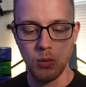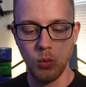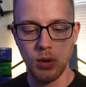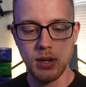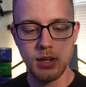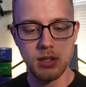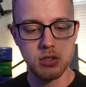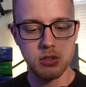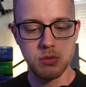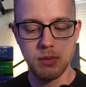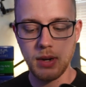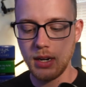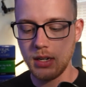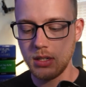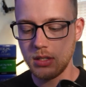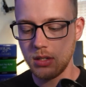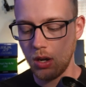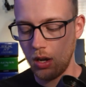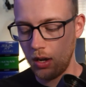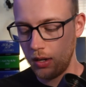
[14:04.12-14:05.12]
1-inch
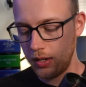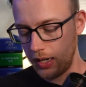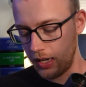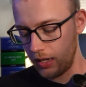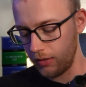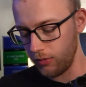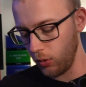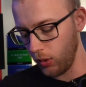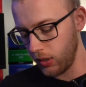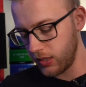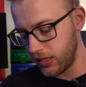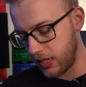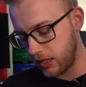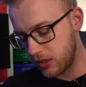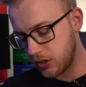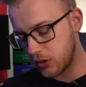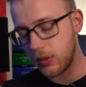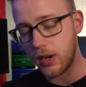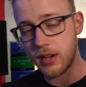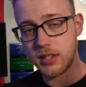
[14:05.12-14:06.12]
rings on a
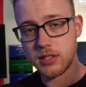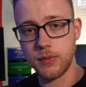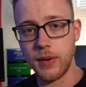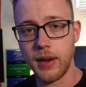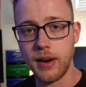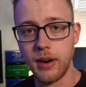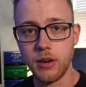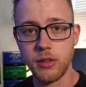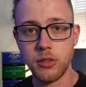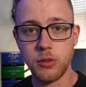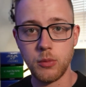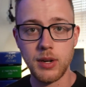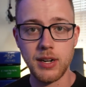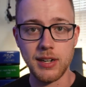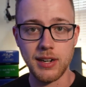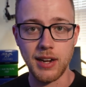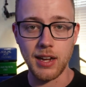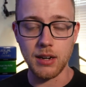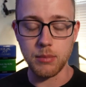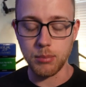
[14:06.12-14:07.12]
Vortex Crossfire
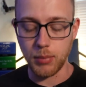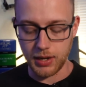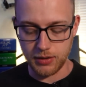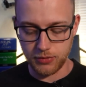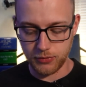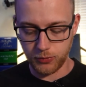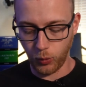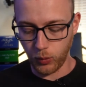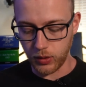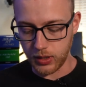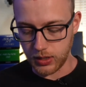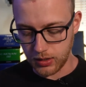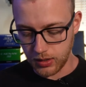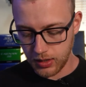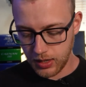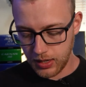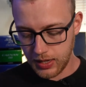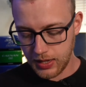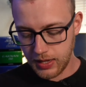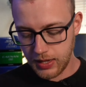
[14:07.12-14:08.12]

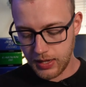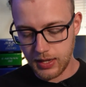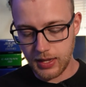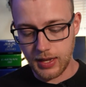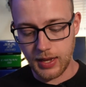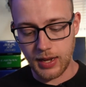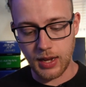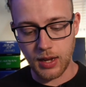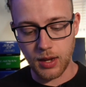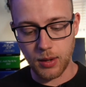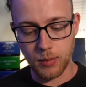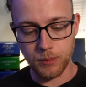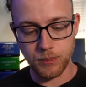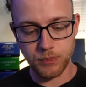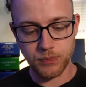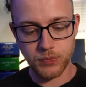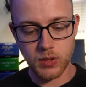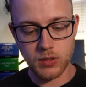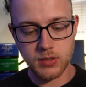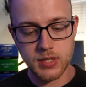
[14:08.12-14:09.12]
3-9x40.
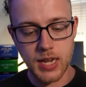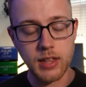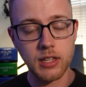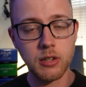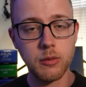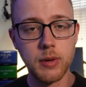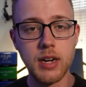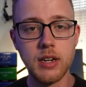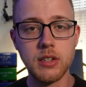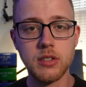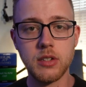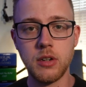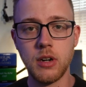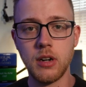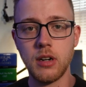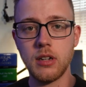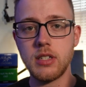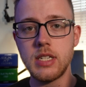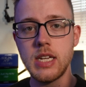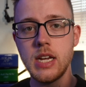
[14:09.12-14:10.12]
Tally rings
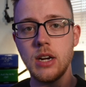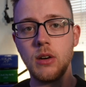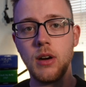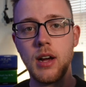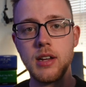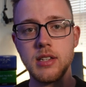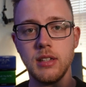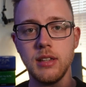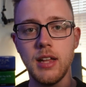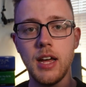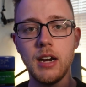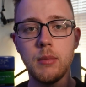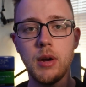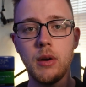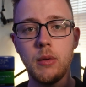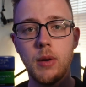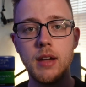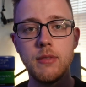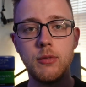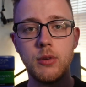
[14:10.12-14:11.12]
you're going to see across a
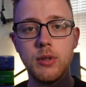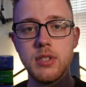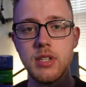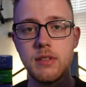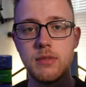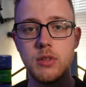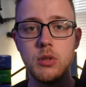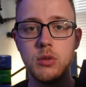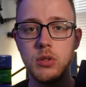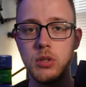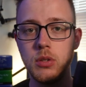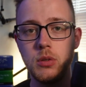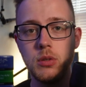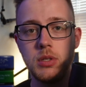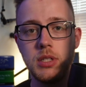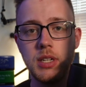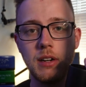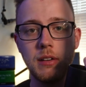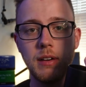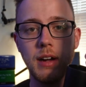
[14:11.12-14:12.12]
lot of my rifles. If you
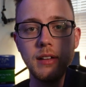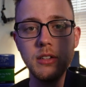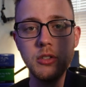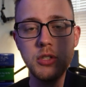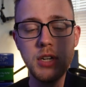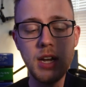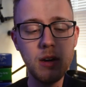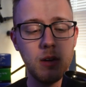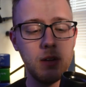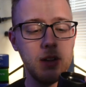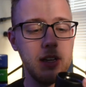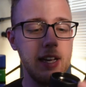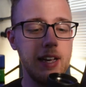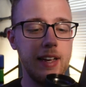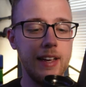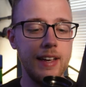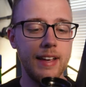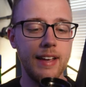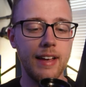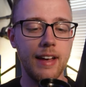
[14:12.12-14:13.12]
do stick around the
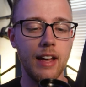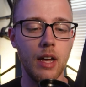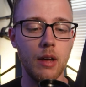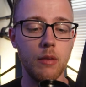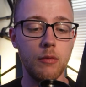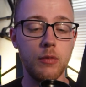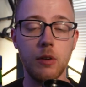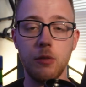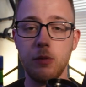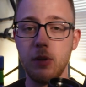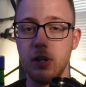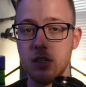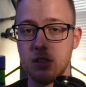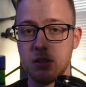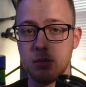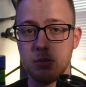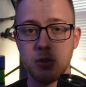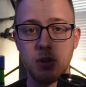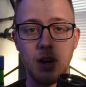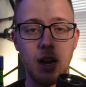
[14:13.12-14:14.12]
channel, feel
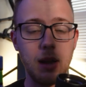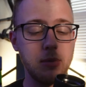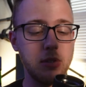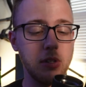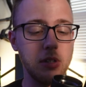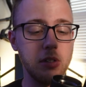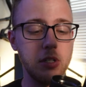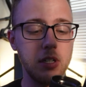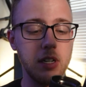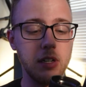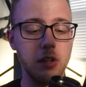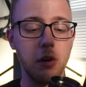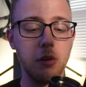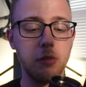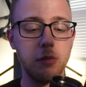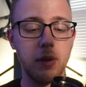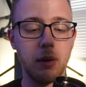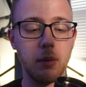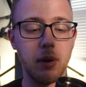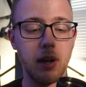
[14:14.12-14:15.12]
free to subscribe so that you get
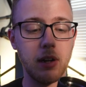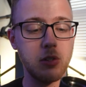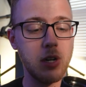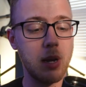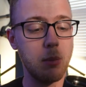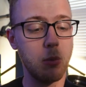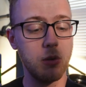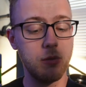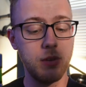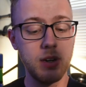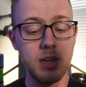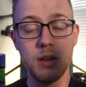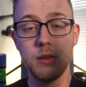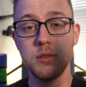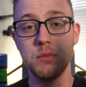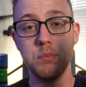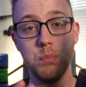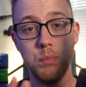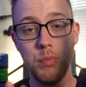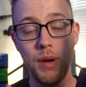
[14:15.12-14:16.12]
notified when I drop more
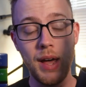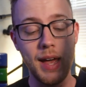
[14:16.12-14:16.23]
videos.